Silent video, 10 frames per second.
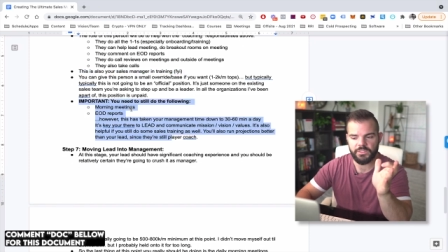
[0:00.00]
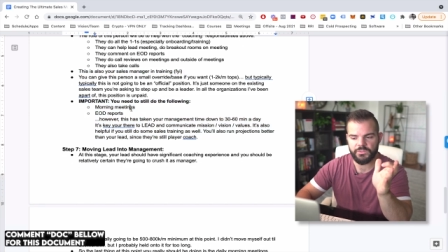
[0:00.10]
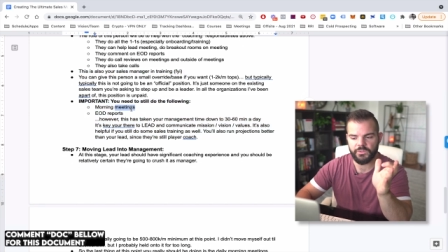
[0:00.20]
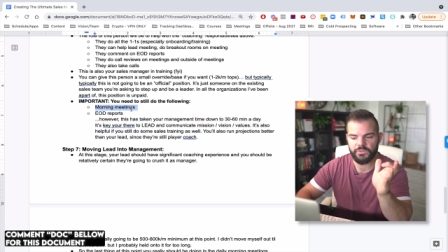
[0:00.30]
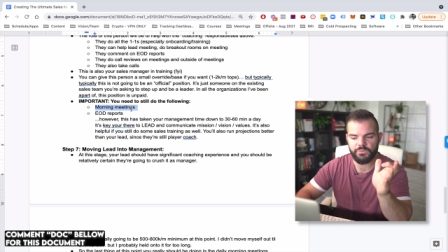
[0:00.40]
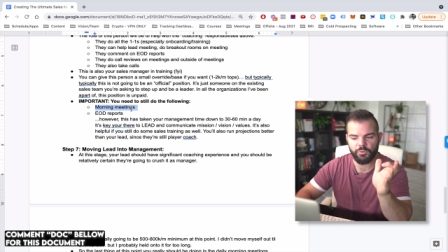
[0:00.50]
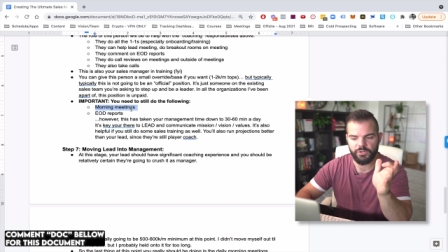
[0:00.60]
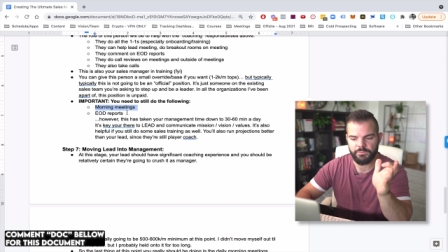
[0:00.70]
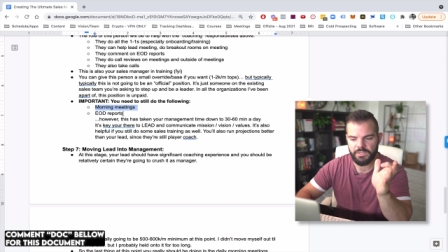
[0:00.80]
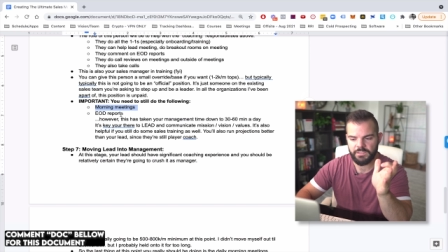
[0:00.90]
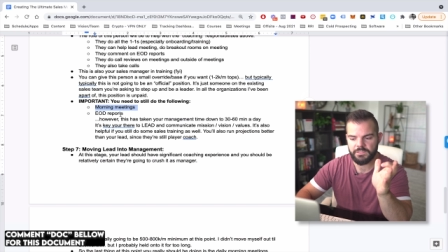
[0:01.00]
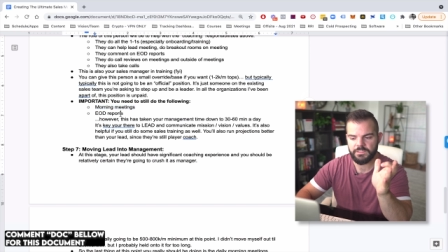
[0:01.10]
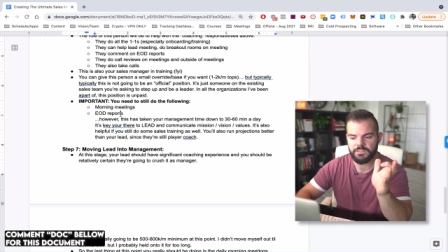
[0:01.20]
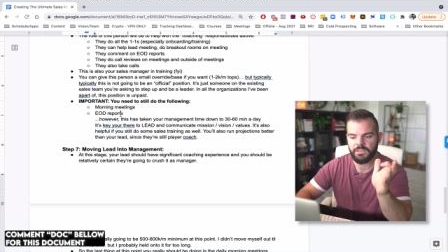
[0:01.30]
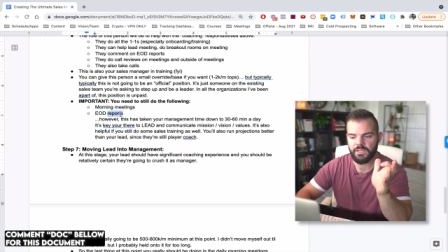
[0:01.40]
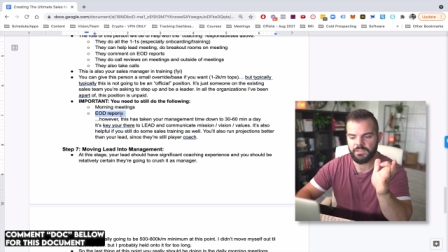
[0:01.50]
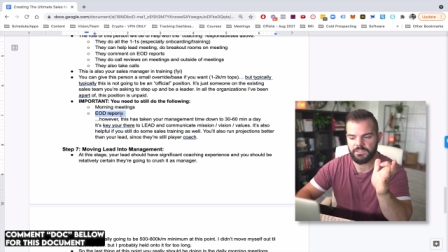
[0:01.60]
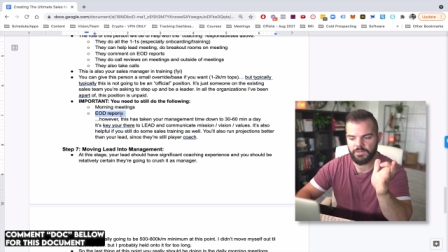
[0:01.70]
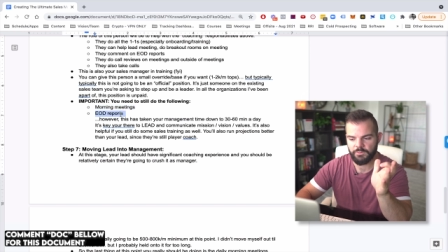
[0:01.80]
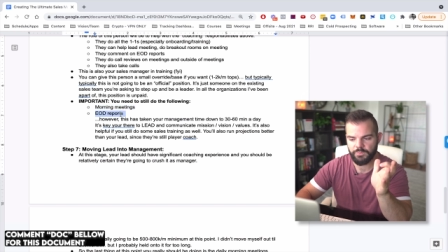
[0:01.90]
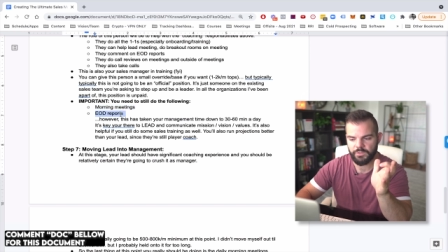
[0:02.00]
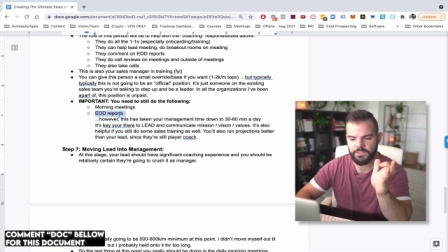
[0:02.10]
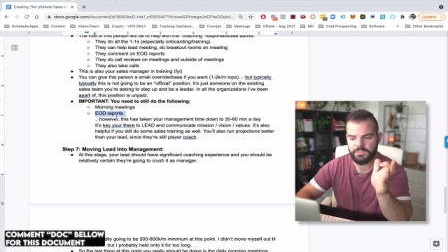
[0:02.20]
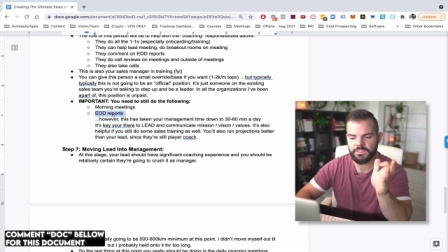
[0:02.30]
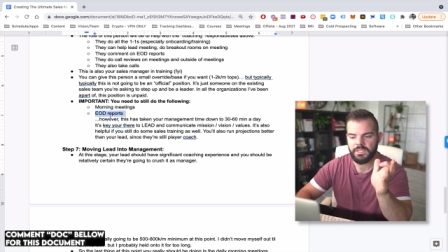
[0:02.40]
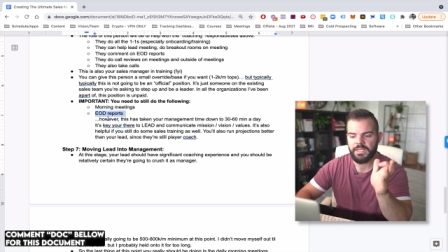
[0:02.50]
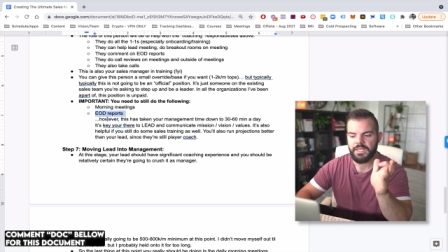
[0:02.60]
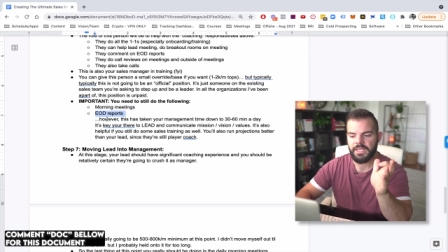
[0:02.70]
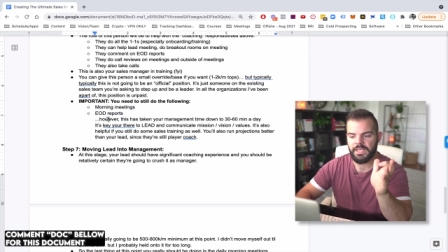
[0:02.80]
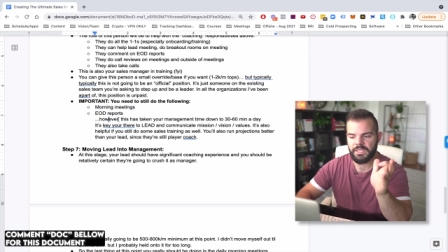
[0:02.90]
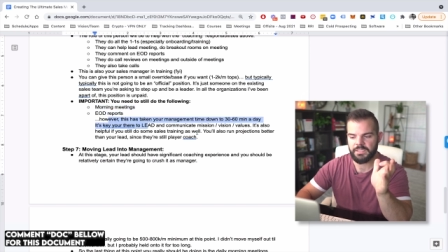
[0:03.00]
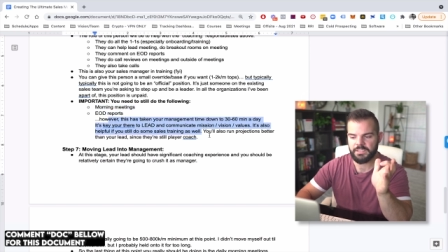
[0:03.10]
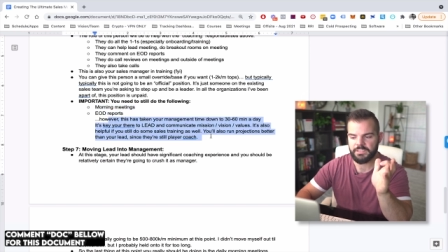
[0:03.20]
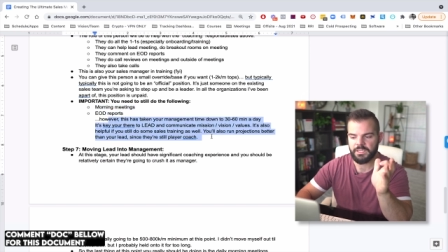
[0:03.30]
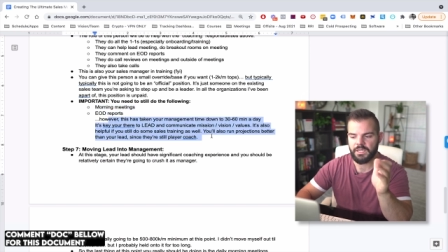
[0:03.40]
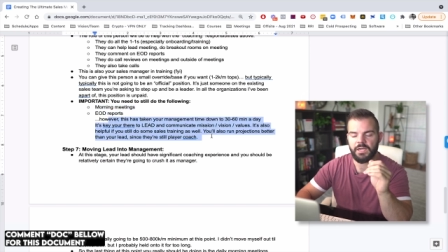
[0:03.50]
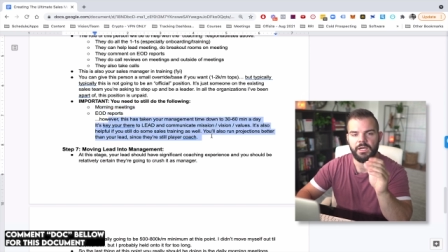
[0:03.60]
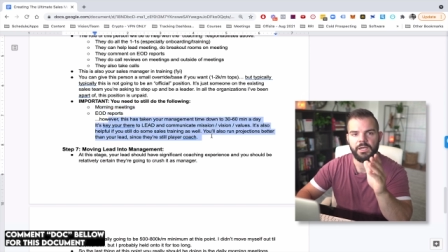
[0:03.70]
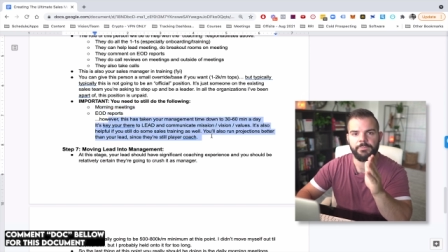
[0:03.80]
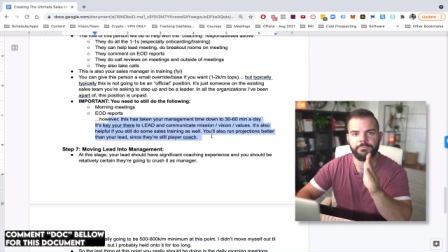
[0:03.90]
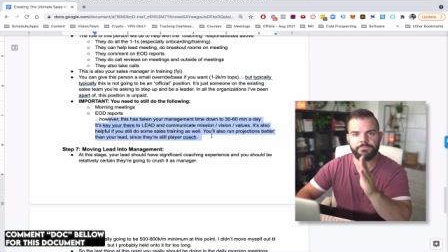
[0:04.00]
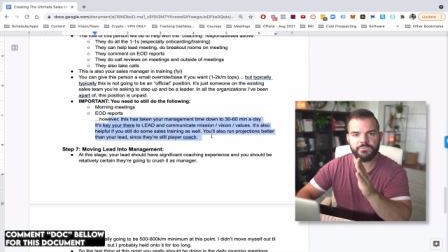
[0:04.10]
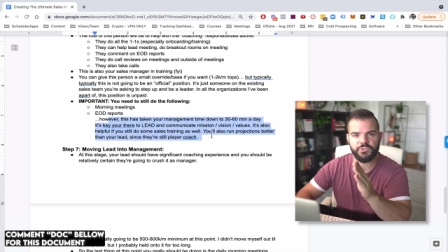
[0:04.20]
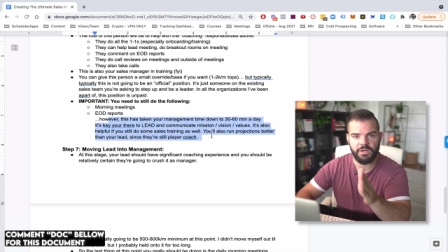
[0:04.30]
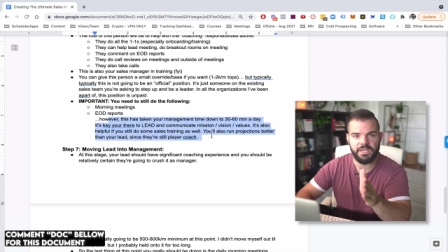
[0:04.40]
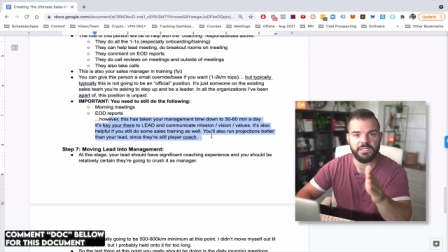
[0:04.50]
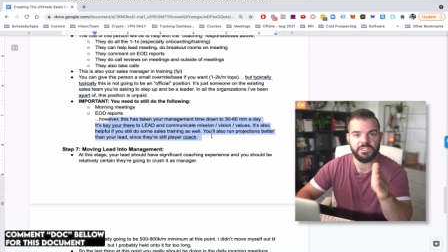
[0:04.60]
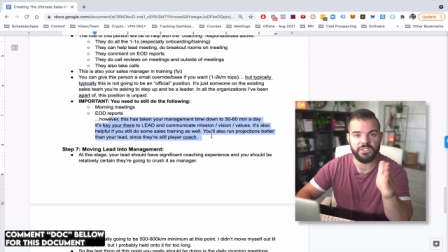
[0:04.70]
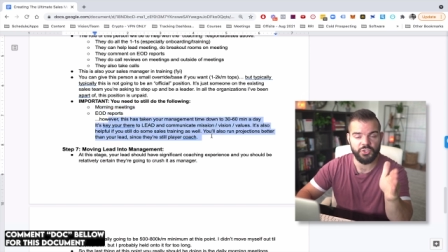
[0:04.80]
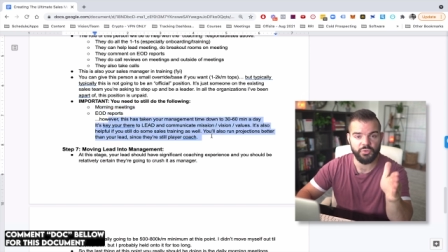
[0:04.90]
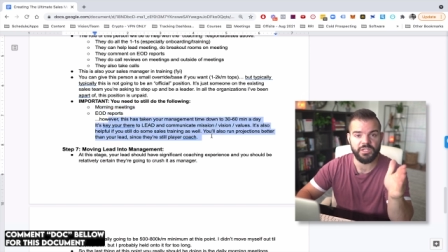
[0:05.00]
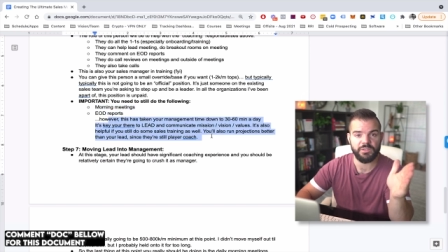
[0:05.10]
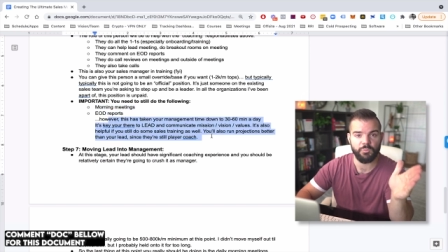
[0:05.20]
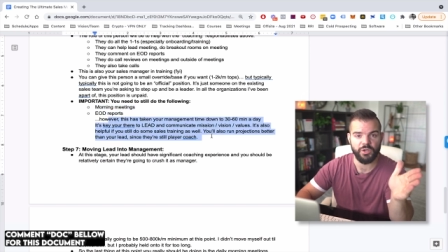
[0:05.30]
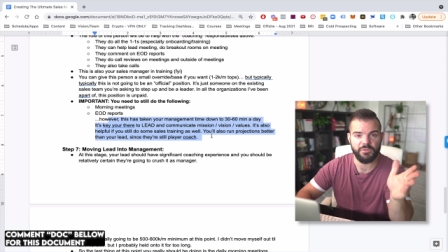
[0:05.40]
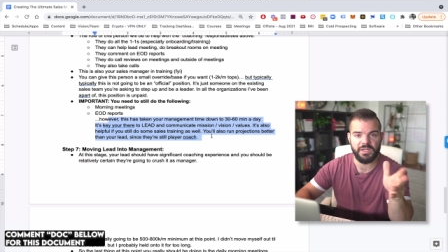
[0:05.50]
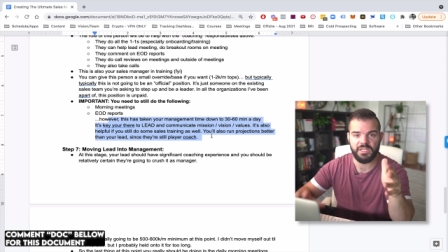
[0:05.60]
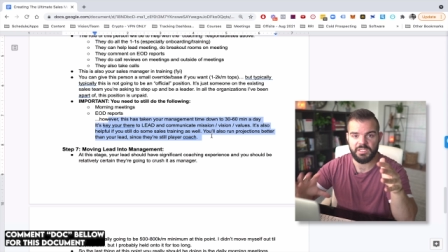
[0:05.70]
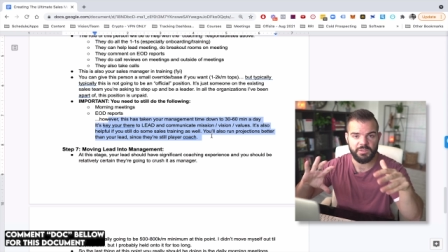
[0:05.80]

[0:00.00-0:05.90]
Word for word: You still got to do the morning meetings and the day reports and um, trainings during the morning meetings.